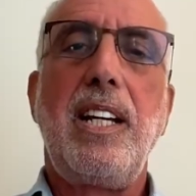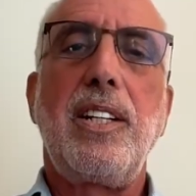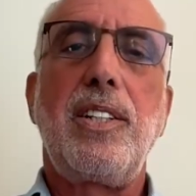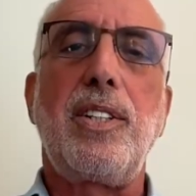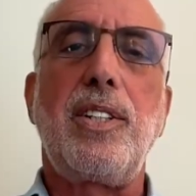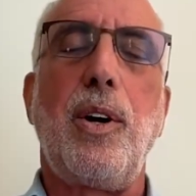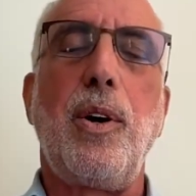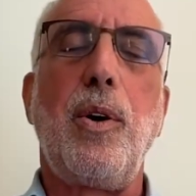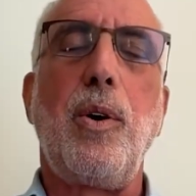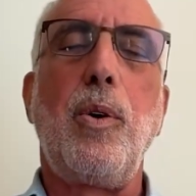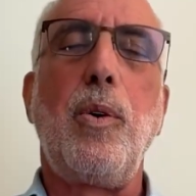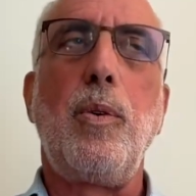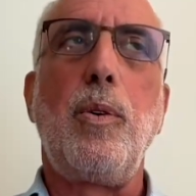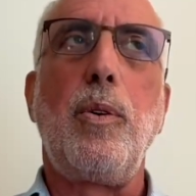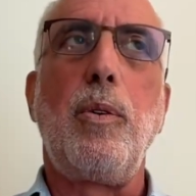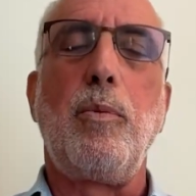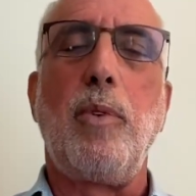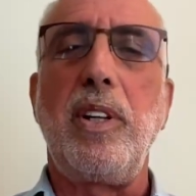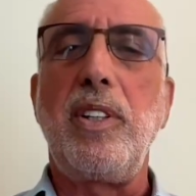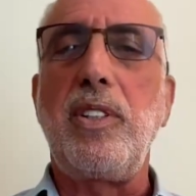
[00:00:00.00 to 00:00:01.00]
So
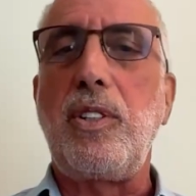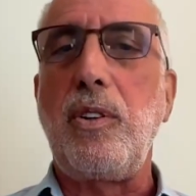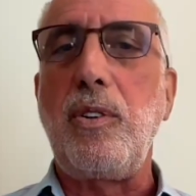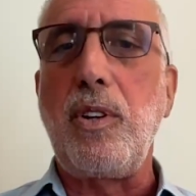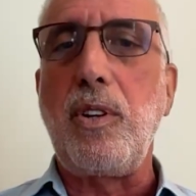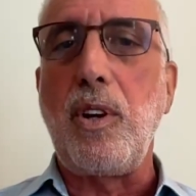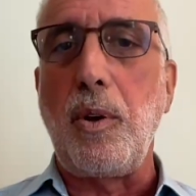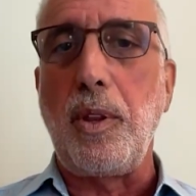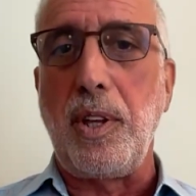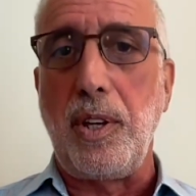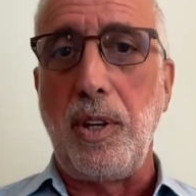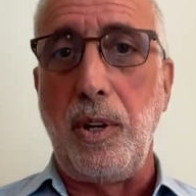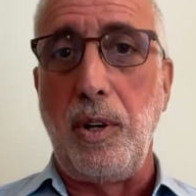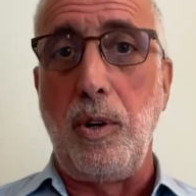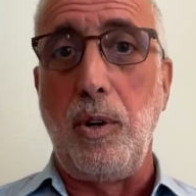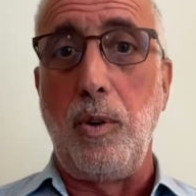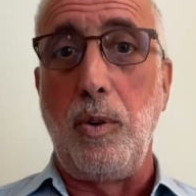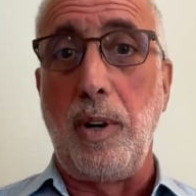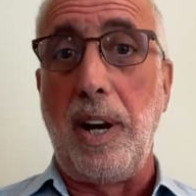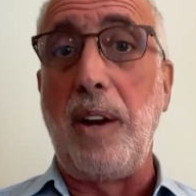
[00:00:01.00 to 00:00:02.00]
once you know the
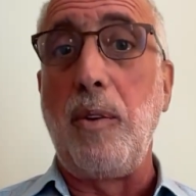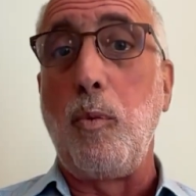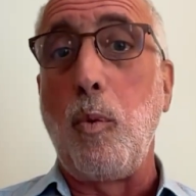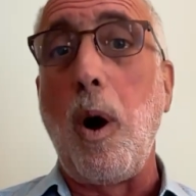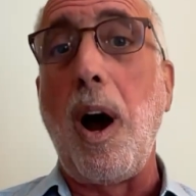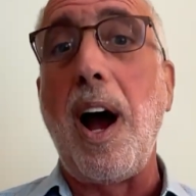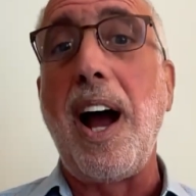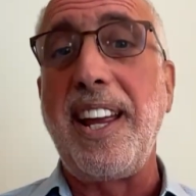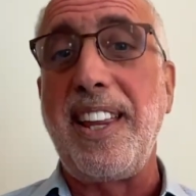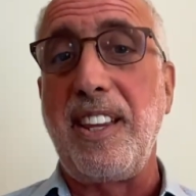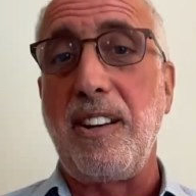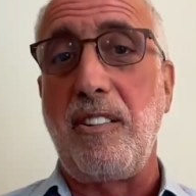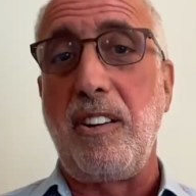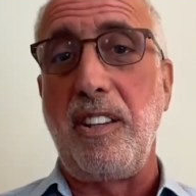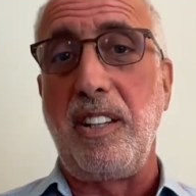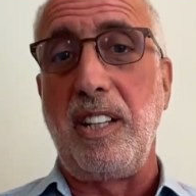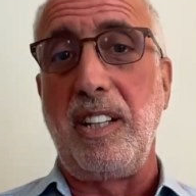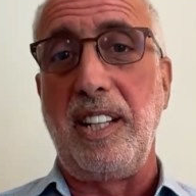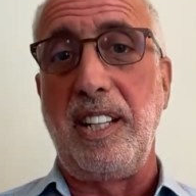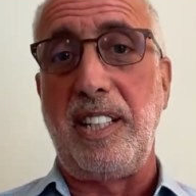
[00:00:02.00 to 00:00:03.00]
who and why they're on
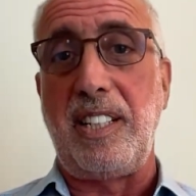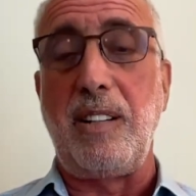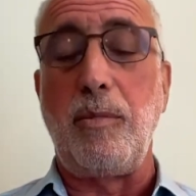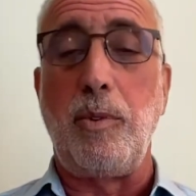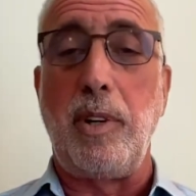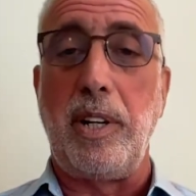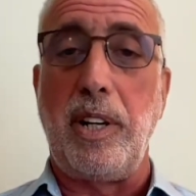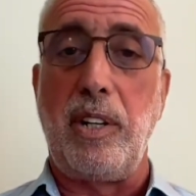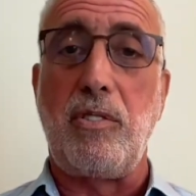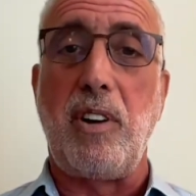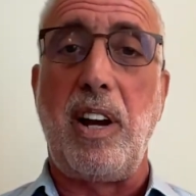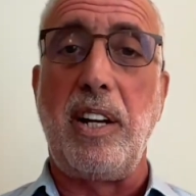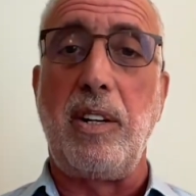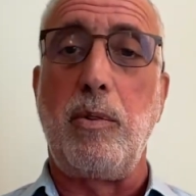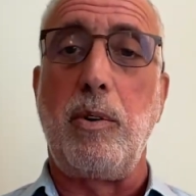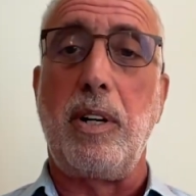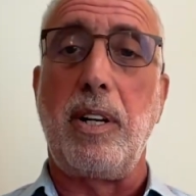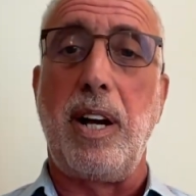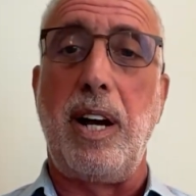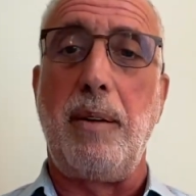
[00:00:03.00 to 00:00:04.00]
the list and what you're trying to
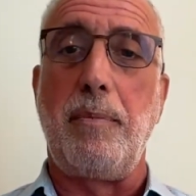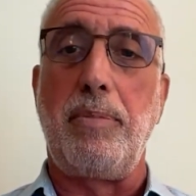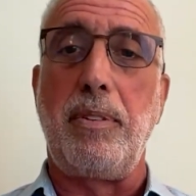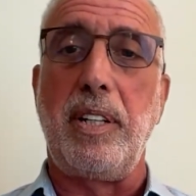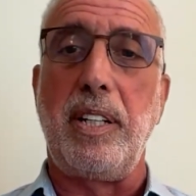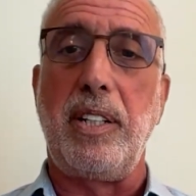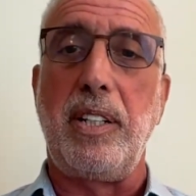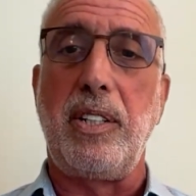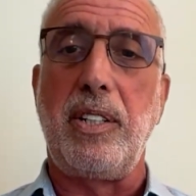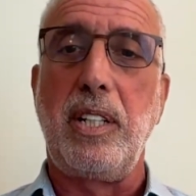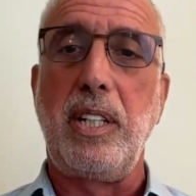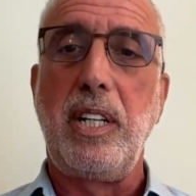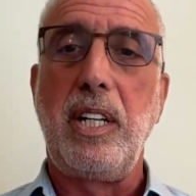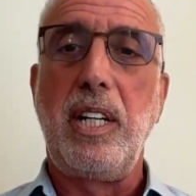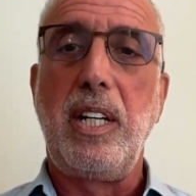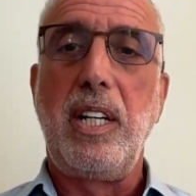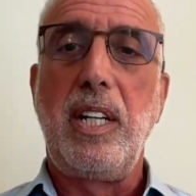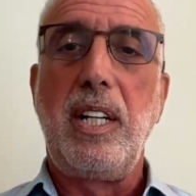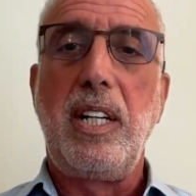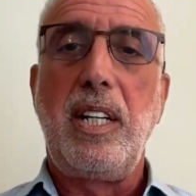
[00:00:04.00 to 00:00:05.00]
accomplish,
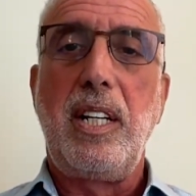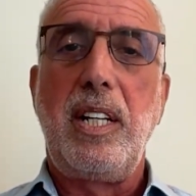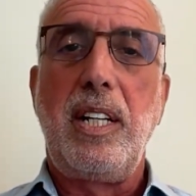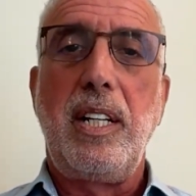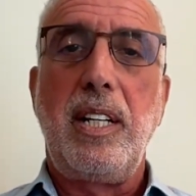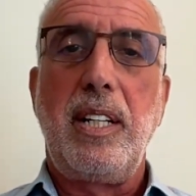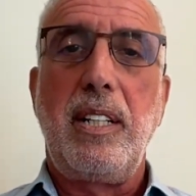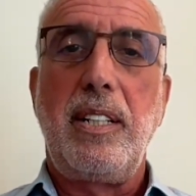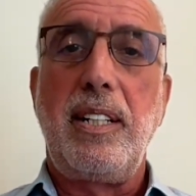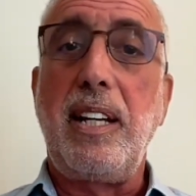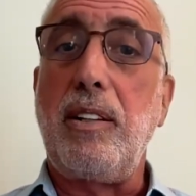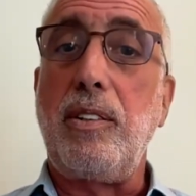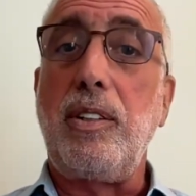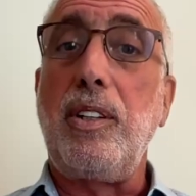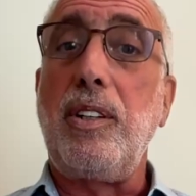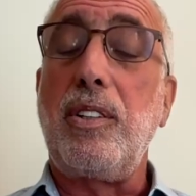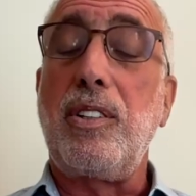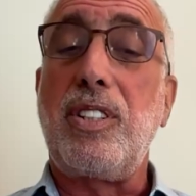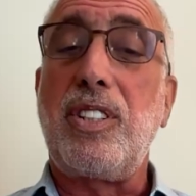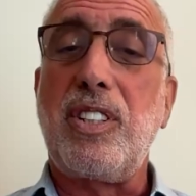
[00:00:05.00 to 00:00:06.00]
now
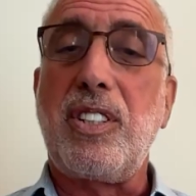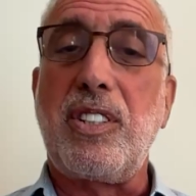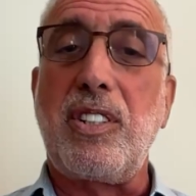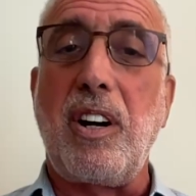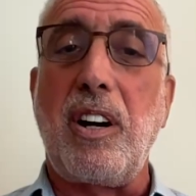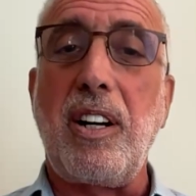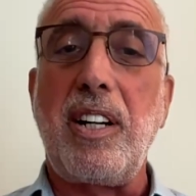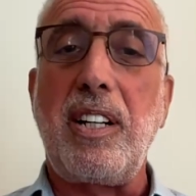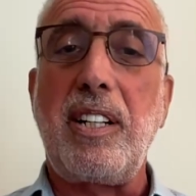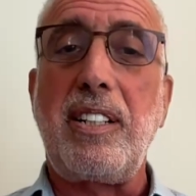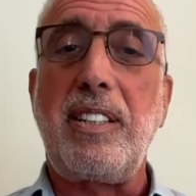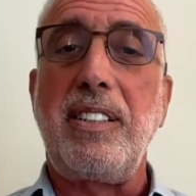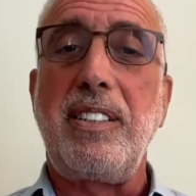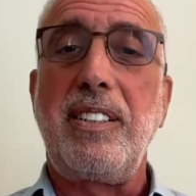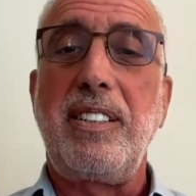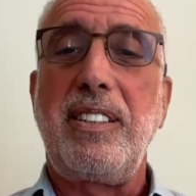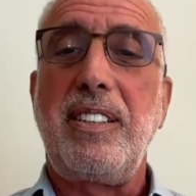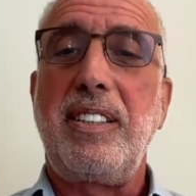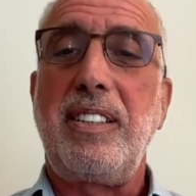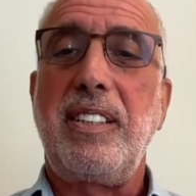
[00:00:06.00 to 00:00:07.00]
start,
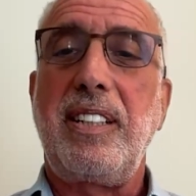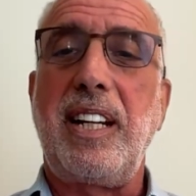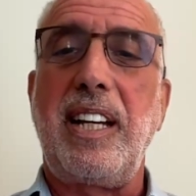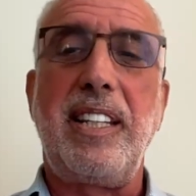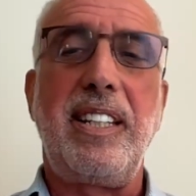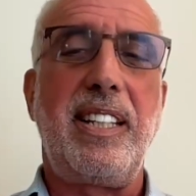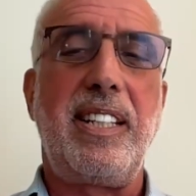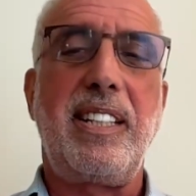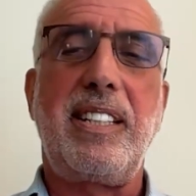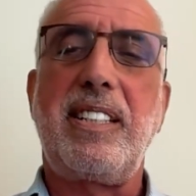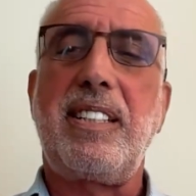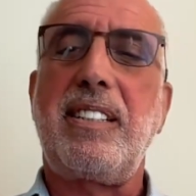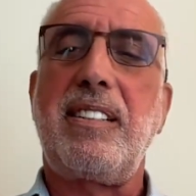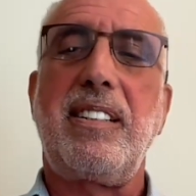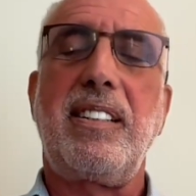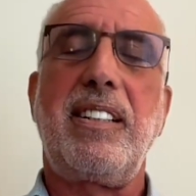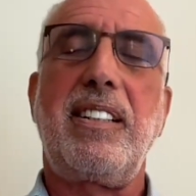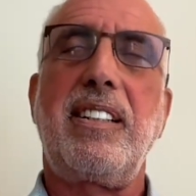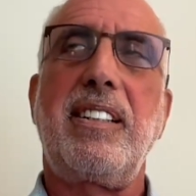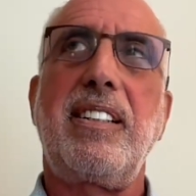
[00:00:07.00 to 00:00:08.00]
and this
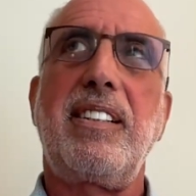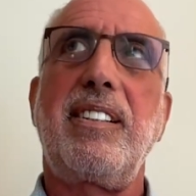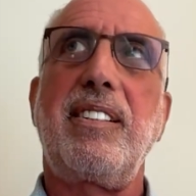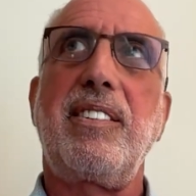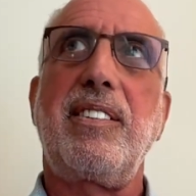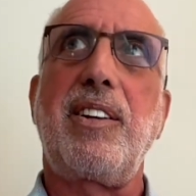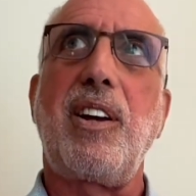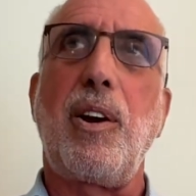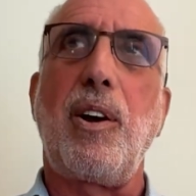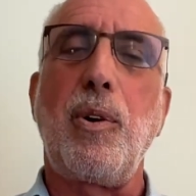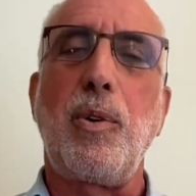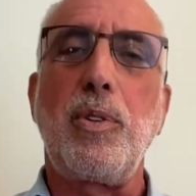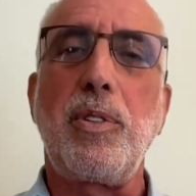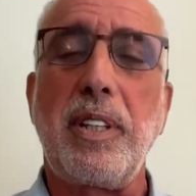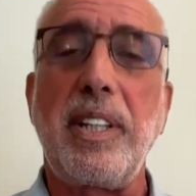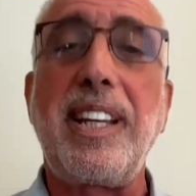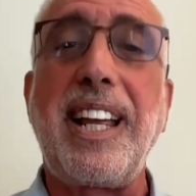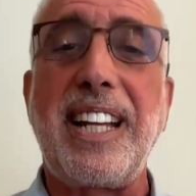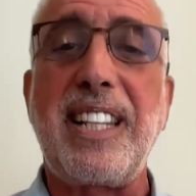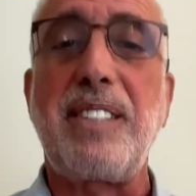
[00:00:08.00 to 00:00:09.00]

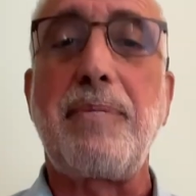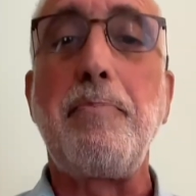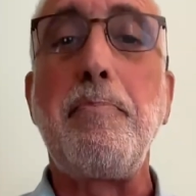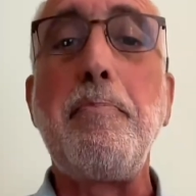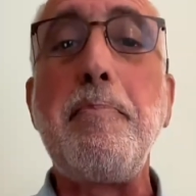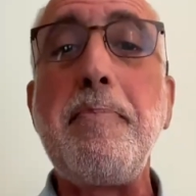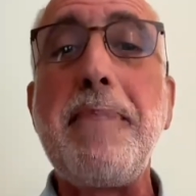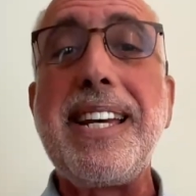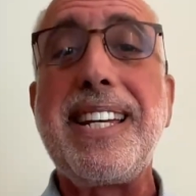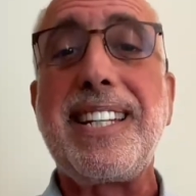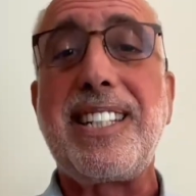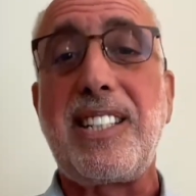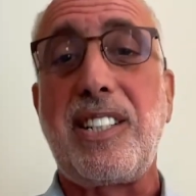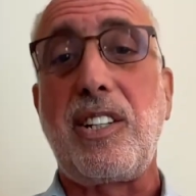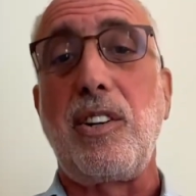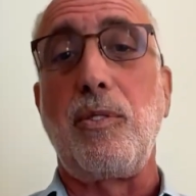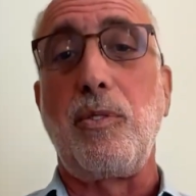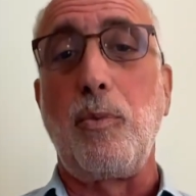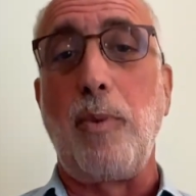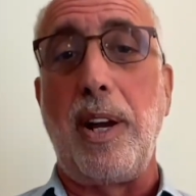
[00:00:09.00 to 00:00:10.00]
gets missed
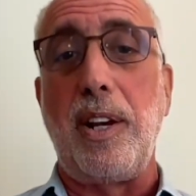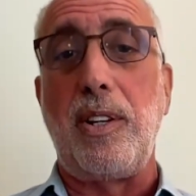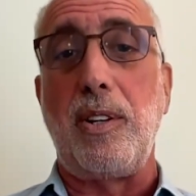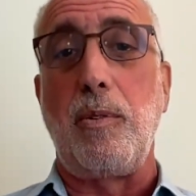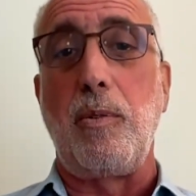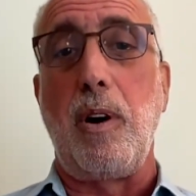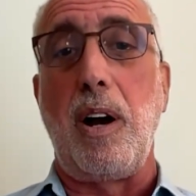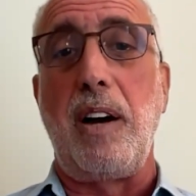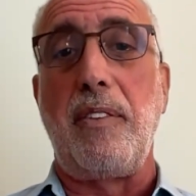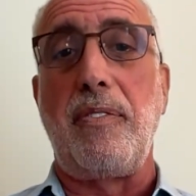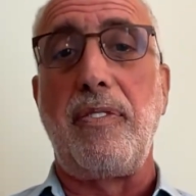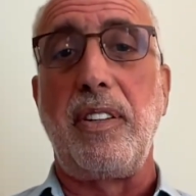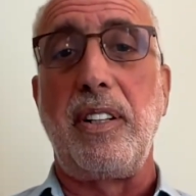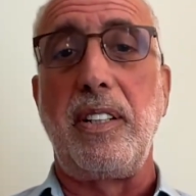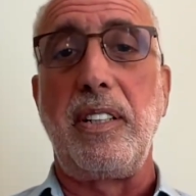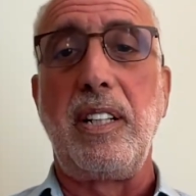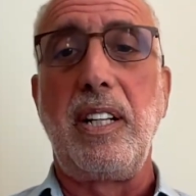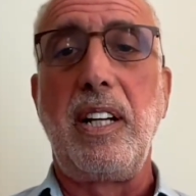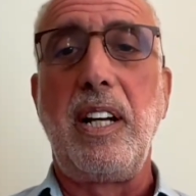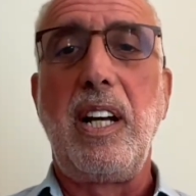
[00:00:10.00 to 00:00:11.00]
way too
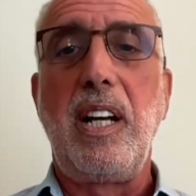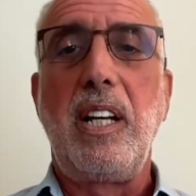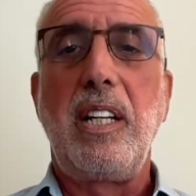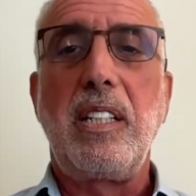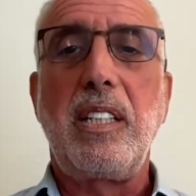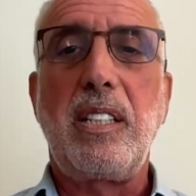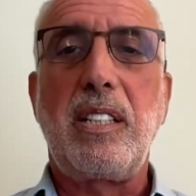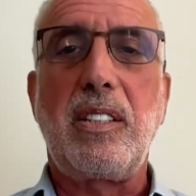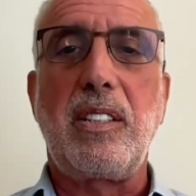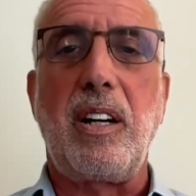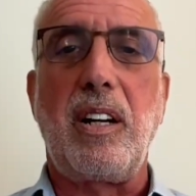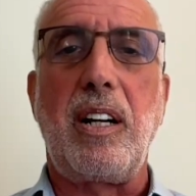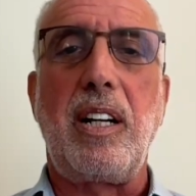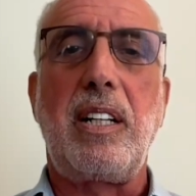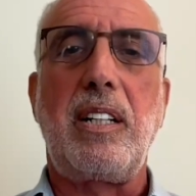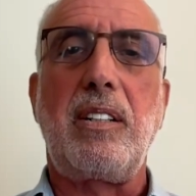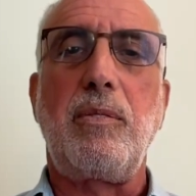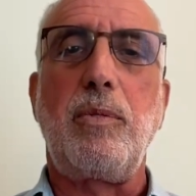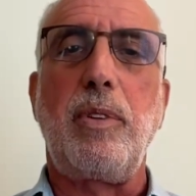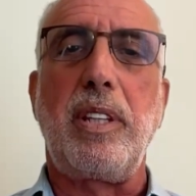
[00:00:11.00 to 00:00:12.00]
often.
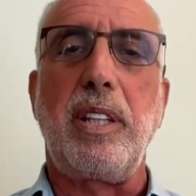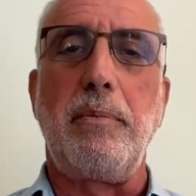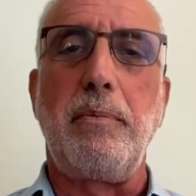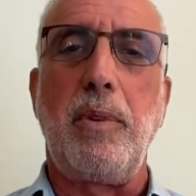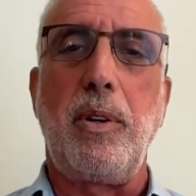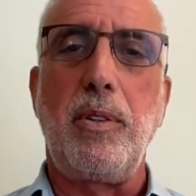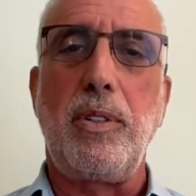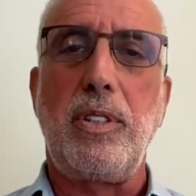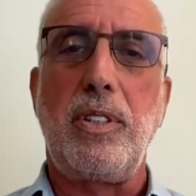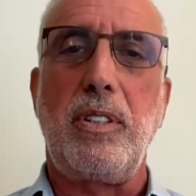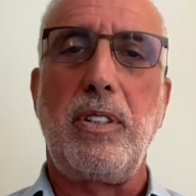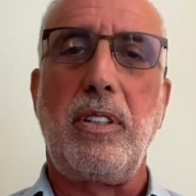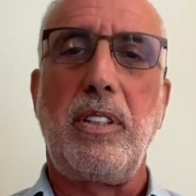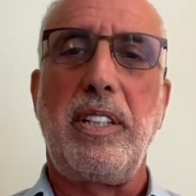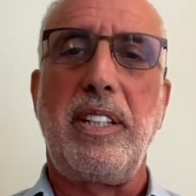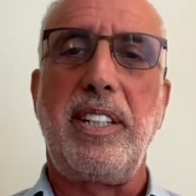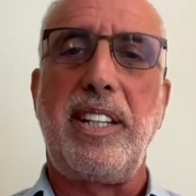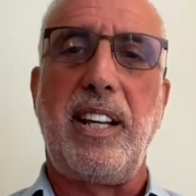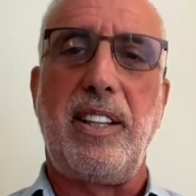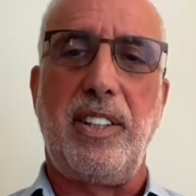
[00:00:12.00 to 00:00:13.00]
Start with emotional
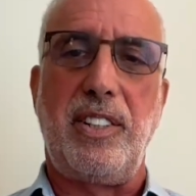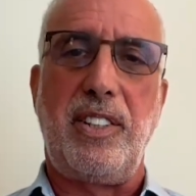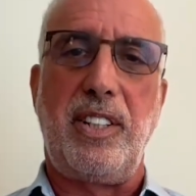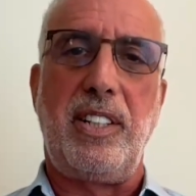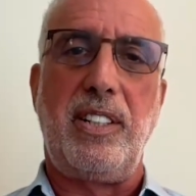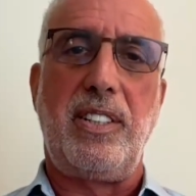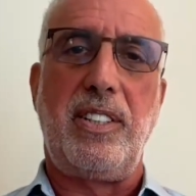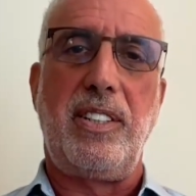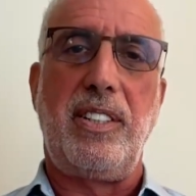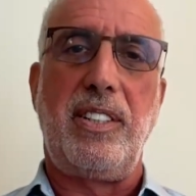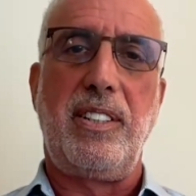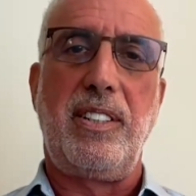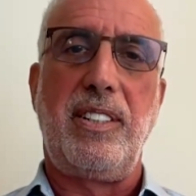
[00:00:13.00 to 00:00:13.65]
intelligence.